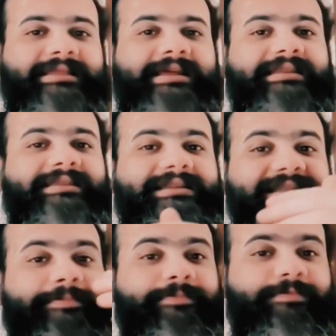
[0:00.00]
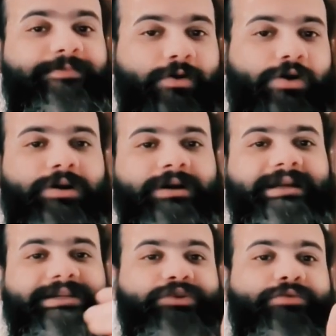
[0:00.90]
And then step four
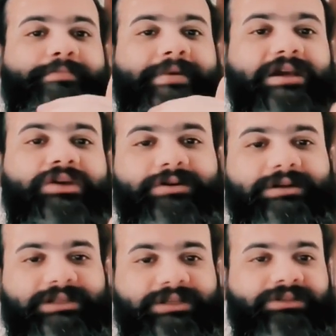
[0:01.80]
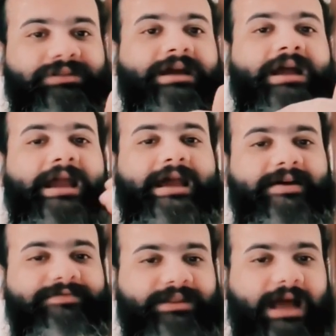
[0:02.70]
is you make your decision. And
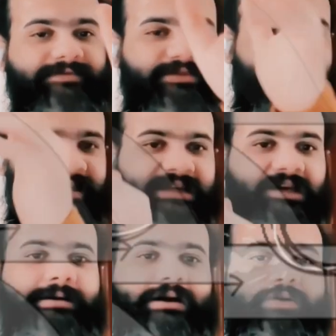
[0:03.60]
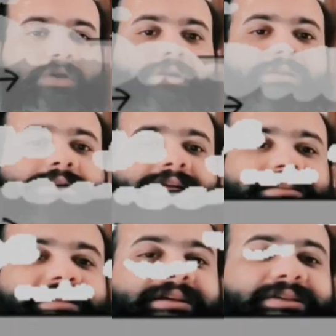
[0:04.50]
after thinking about all
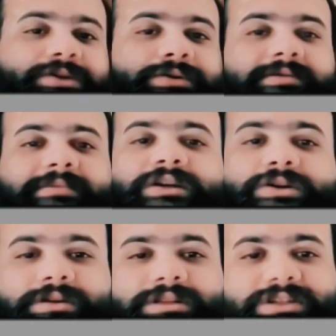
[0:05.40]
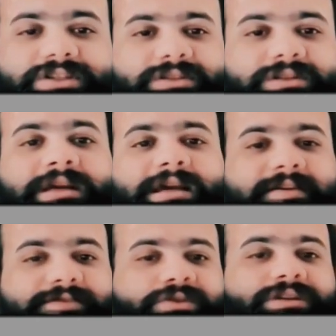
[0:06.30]
these things, you can make your decision.
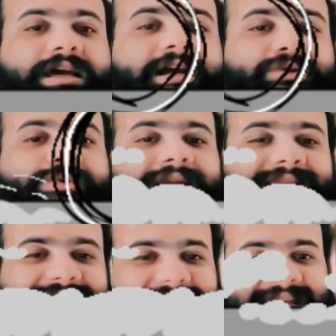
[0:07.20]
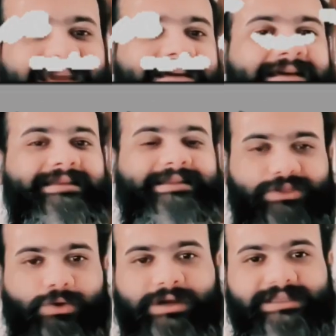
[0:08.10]
If you decide to eat the cake,
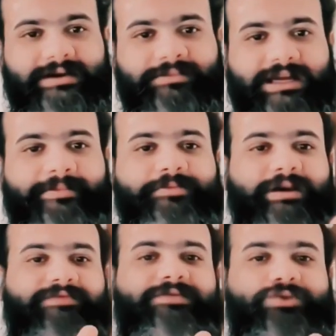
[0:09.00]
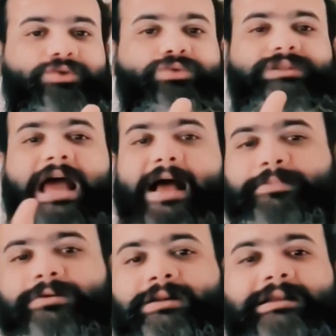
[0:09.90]
that's okay sometimes, but if you choose the
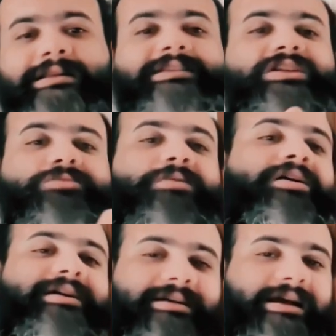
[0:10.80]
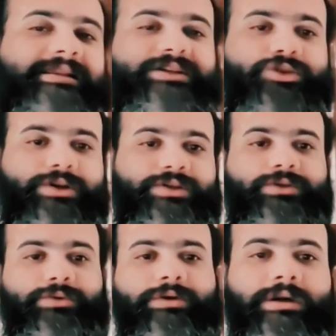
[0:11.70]
apple, that's a smart and healthy choice
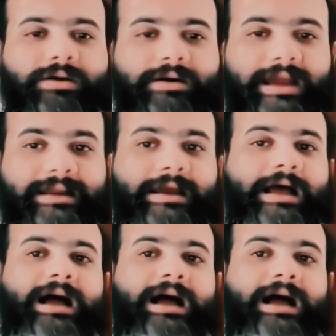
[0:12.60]
too, right?